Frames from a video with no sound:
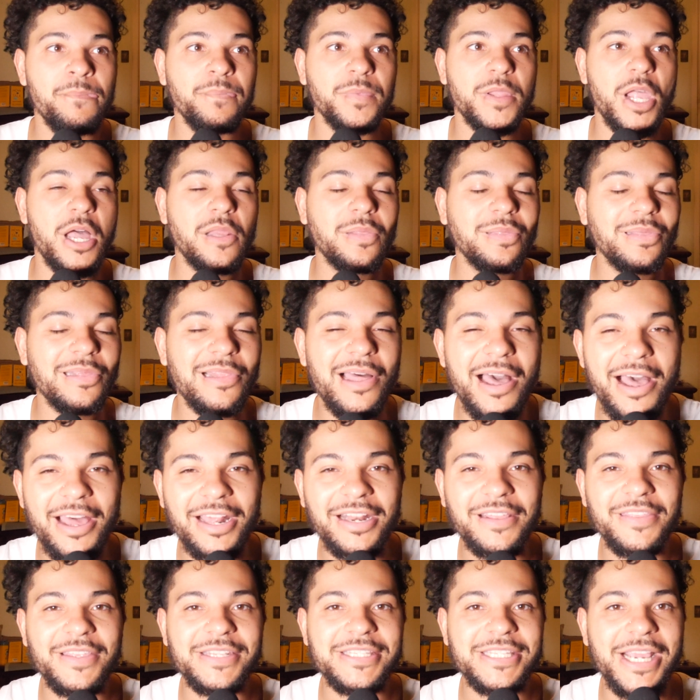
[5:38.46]
a
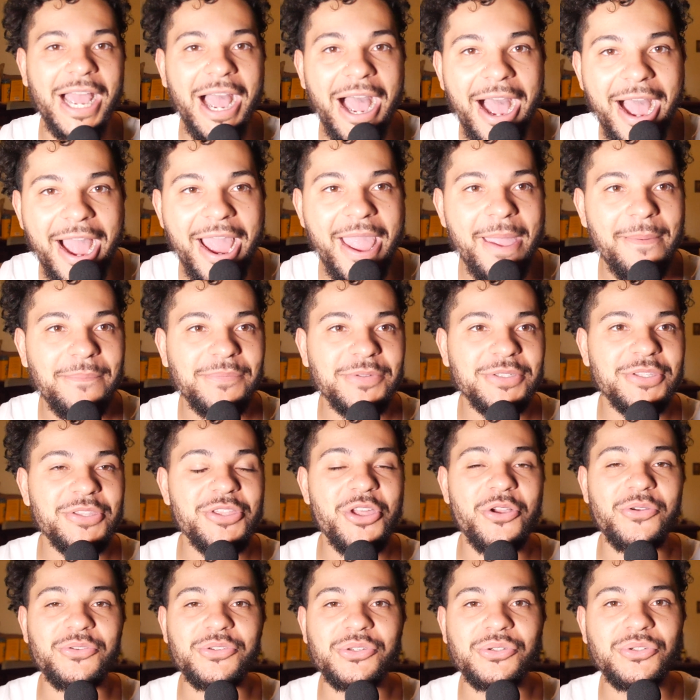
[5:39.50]
lot of the times
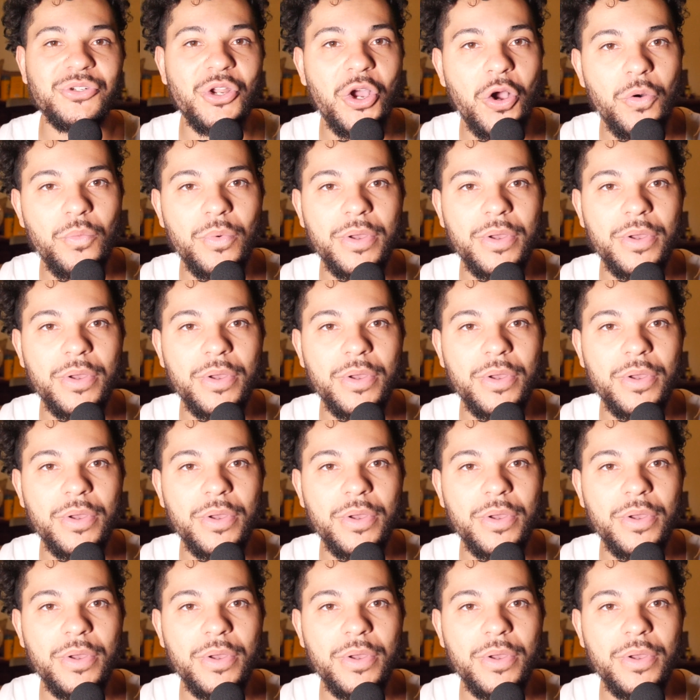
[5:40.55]
there's no